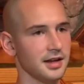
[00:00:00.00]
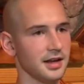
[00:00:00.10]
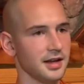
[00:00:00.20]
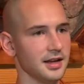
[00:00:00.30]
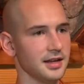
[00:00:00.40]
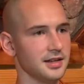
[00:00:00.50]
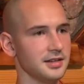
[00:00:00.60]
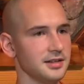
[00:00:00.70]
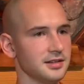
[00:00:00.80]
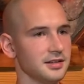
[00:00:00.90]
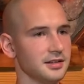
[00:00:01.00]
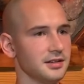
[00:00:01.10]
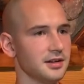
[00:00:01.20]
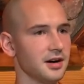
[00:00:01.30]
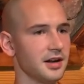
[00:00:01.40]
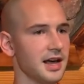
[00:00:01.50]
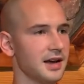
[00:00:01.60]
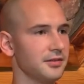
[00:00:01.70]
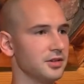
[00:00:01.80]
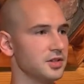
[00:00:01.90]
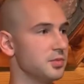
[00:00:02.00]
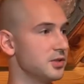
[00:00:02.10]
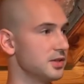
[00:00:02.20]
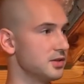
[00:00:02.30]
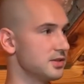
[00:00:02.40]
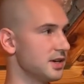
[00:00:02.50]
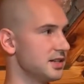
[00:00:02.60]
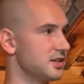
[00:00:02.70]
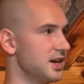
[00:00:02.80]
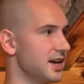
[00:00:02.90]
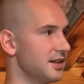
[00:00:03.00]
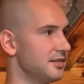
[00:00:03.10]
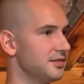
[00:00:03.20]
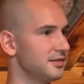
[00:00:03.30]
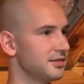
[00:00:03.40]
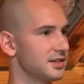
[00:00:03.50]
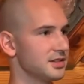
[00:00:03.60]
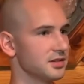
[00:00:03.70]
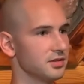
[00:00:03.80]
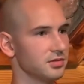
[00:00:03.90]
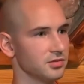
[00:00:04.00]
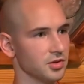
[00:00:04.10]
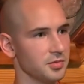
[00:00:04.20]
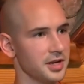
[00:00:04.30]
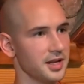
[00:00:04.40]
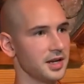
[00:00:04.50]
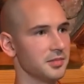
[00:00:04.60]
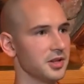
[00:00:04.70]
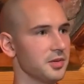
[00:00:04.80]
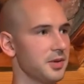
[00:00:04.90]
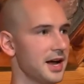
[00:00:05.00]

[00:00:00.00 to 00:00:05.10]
And on average, most of those thoughts are negative because they're ruminating about the